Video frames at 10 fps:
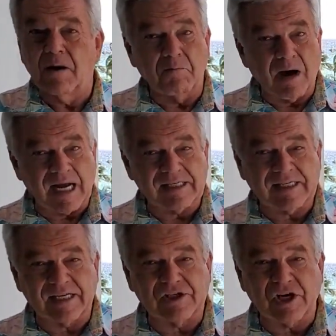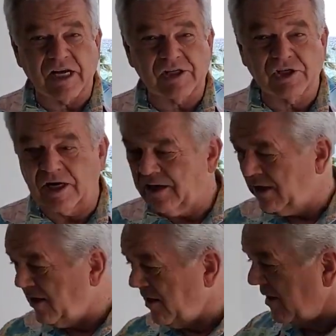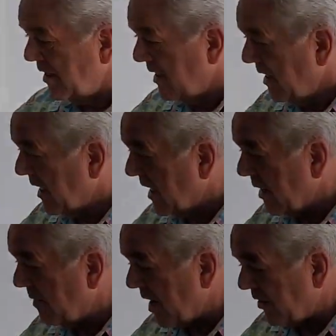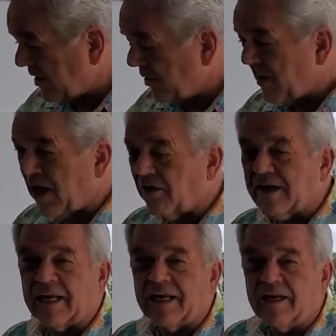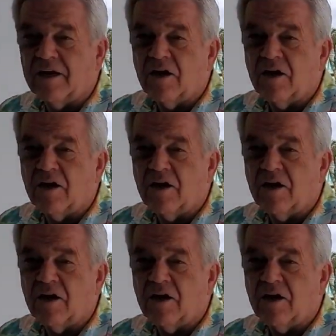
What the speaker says: My suggestion, come out to the balcony,